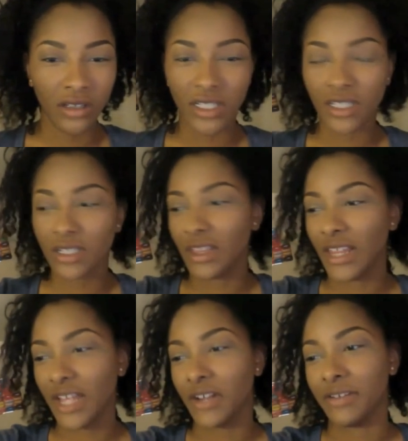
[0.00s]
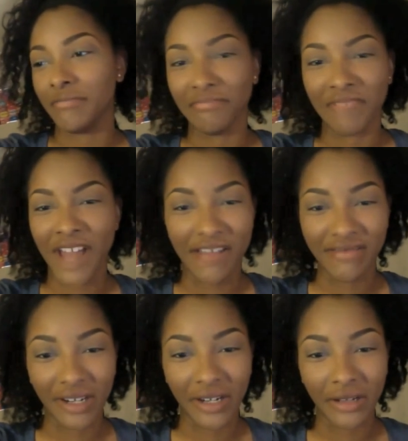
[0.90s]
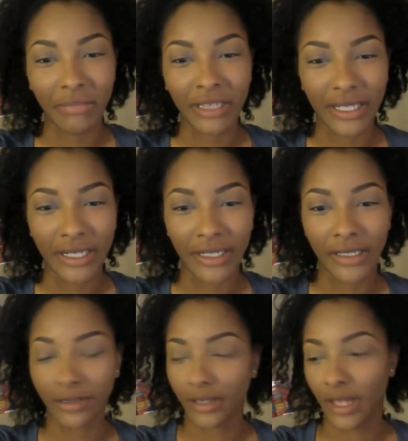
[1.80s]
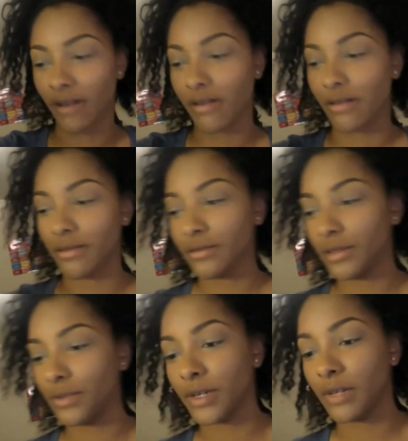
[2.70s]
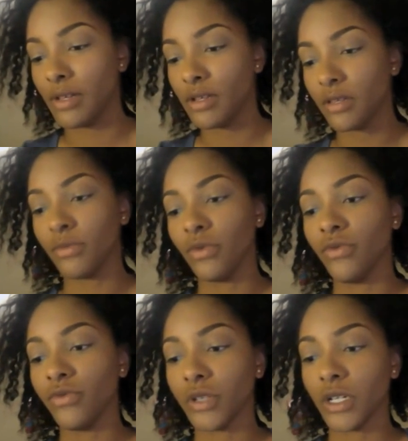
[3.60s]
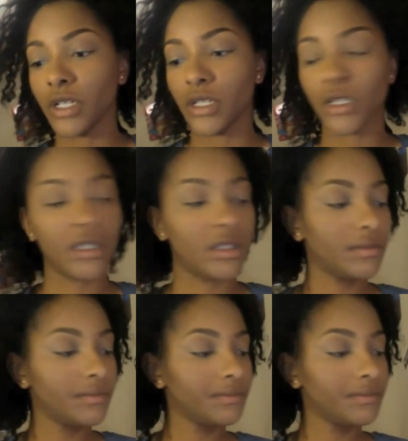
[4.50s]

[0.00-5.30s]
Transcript: just there, not very blended at all. You want it to be a smooth transition.